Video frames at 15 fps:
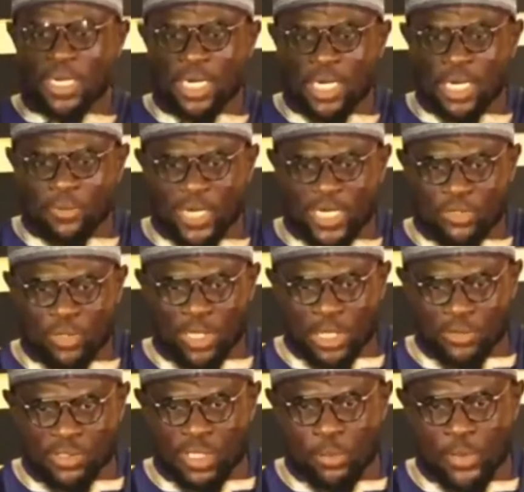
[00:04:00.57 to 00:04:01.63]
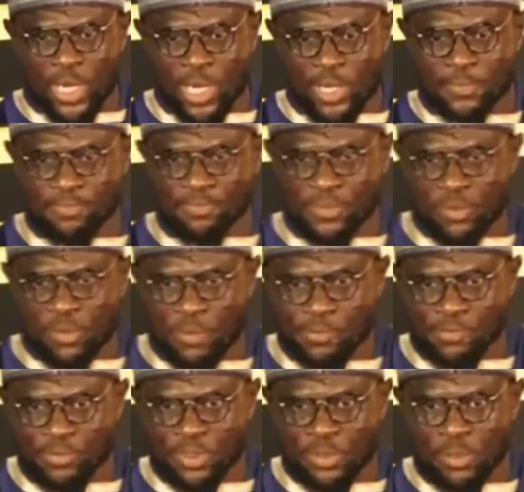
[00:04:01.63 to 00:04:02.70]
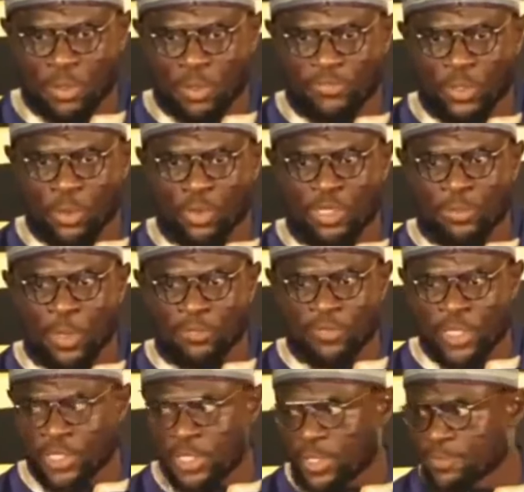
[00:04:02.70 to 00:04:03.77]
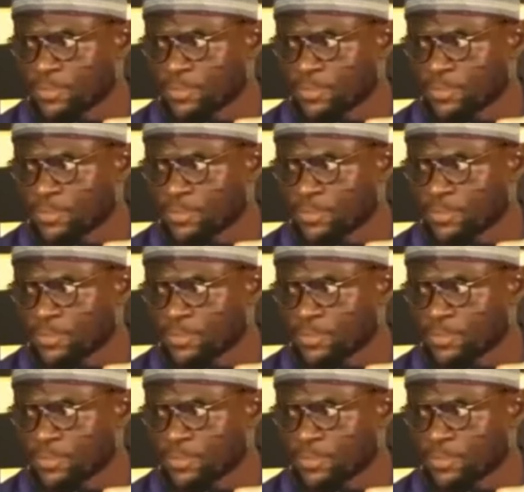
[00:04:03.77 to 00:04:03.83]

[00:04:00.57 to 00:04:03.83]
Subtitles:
I would like to announce the winner of the Goalkeeper of the Year.